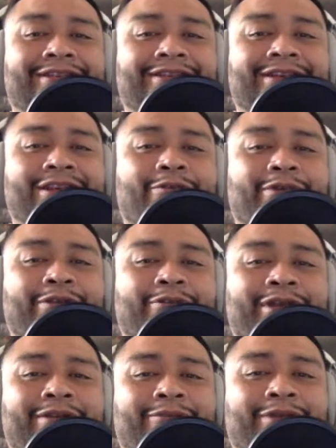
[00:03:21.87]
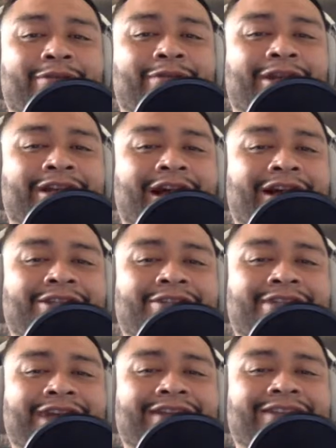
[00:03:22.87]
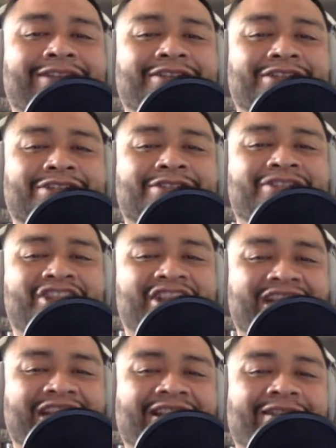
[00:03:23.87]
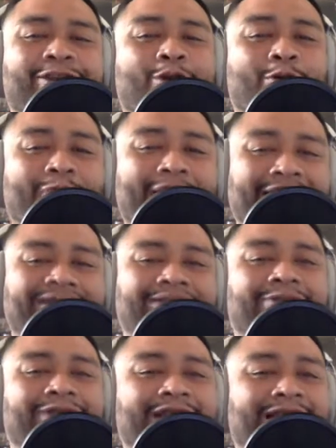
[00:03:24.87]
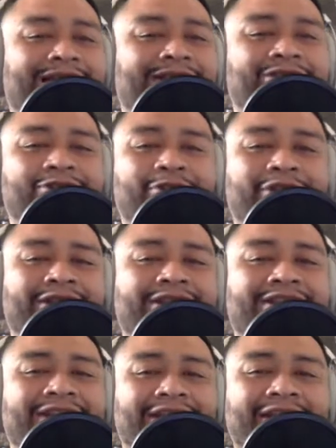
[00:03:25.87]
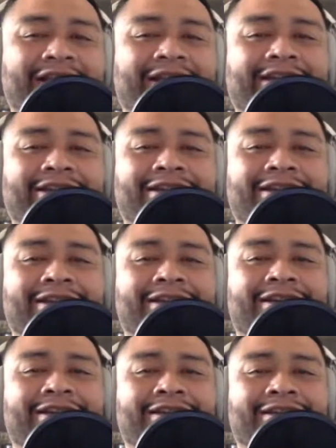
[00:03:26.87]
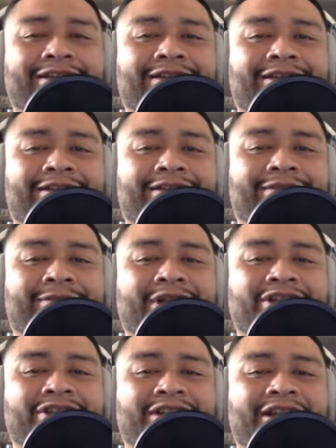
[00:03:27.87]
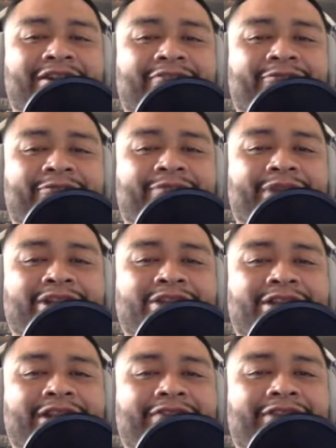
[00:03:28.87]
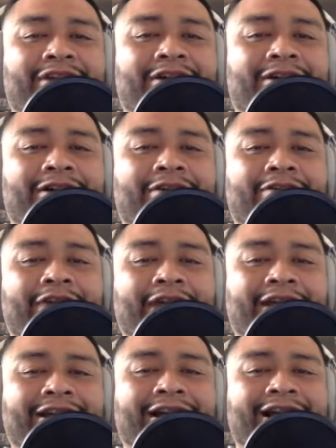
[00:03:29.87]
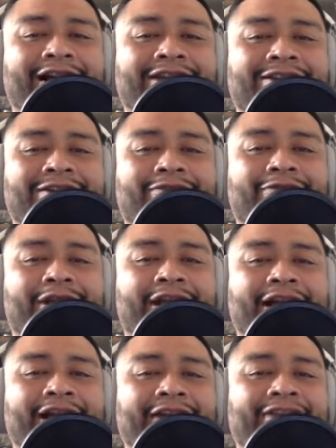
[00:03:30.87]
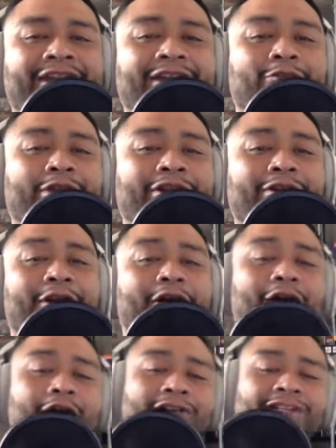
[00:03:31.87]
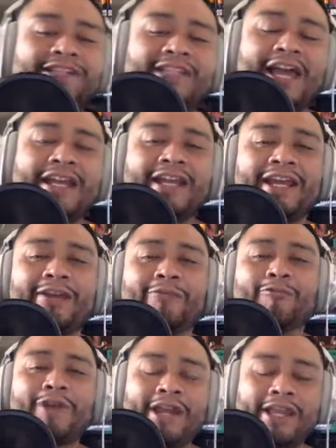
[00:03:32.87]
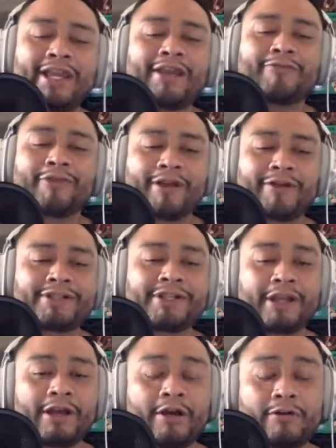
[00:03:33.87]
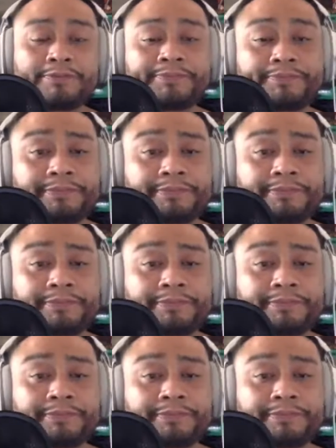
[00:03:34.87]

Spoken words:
You know, we Alonzo's out there just chilling, co-maxing, relaxing, enjoying the Sunday. Much love, y'all. All right, guys. All right. I think we are all set and ready and raring to go.